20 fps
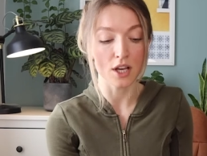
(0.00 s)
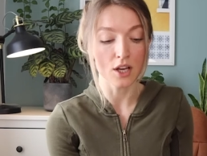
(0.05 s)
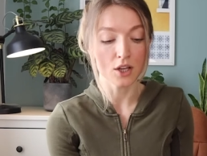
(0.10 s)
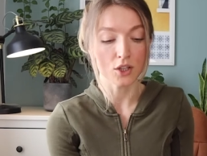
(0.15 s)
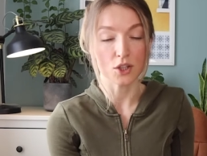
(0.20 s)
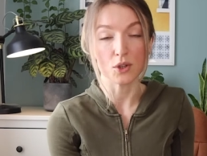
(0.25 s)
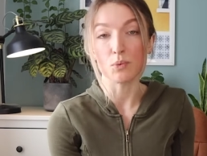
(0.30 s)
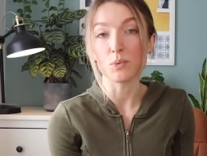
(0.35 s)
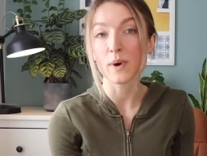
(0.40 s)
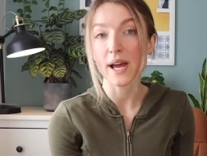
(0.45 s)

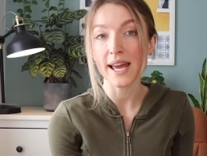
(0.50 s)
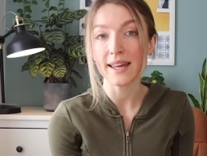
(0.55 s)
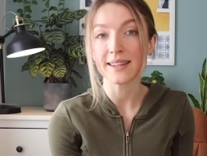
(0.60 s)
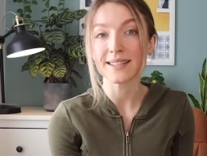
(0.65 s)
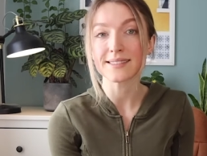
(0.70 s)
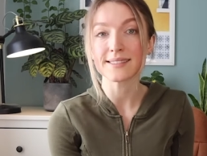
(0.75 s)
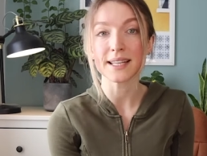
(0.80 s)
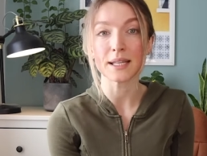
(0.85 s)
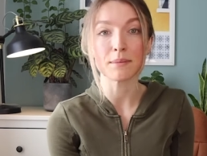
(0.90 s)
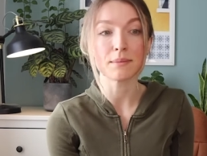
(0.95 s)
you wear the
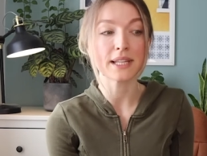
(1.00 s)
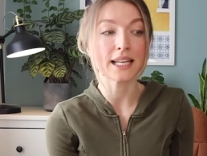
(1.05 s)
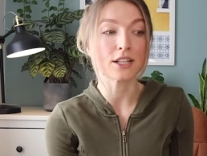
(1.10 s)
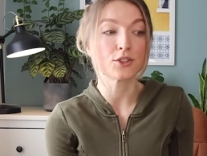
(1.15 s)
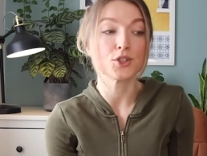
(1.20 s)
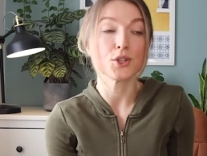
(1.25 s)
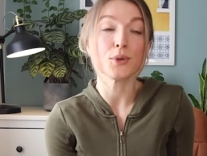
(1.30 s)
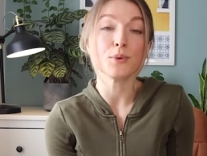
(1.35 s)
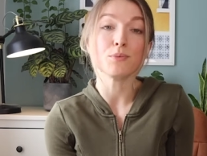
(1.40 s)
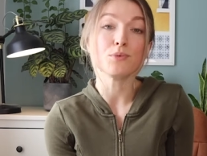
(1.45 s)
same things,
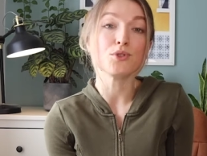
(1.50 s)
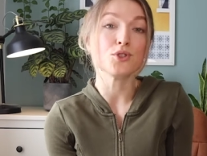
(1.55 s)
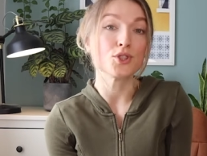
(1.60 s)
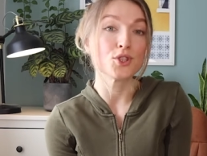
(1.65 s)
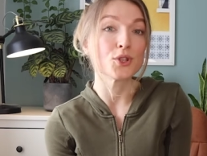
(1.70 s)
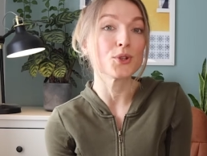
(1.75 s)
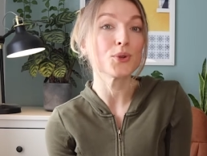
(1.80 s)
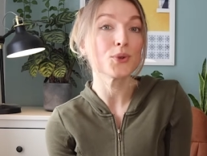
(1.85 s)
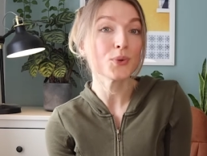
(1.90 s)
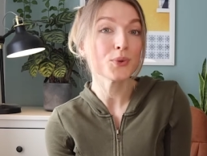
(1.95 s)
you
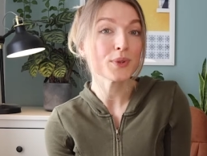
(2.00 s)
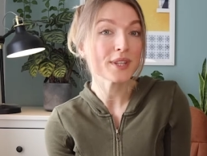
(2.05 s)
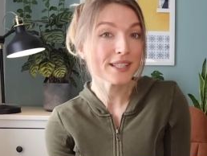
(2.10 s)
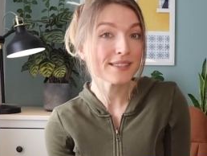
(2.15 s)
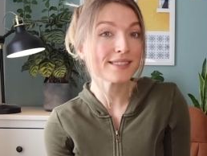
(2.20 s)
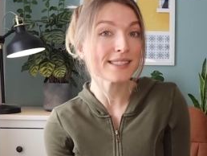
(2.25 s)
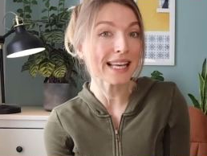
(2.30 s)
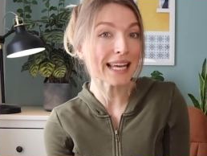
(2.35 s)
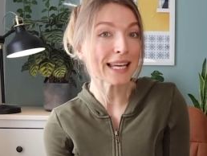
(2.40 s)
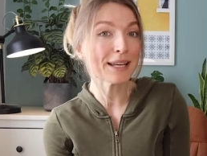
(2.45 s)
do the
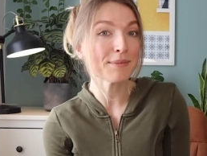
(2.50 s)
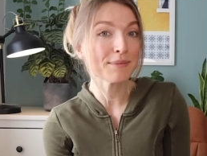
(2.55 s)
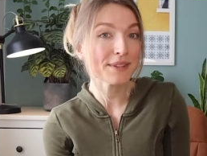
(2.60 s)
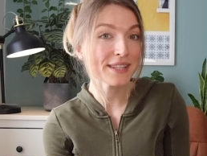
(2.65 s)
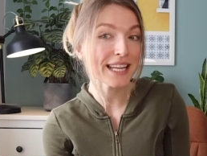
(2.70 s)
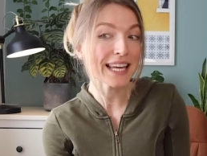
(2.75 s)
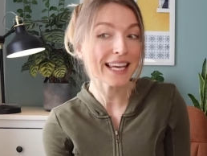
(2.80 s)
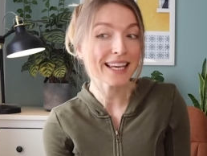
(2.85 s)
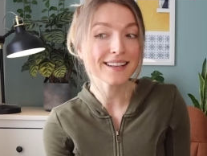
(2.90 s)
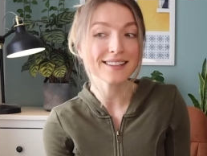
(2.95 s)
same
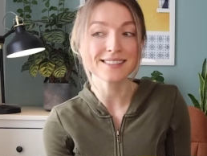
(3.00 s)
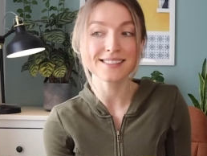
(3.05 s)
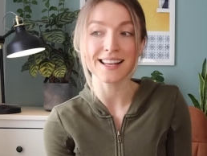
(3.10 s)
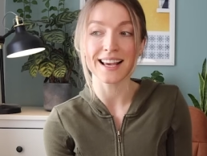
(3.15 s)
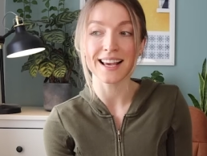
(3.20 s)
things,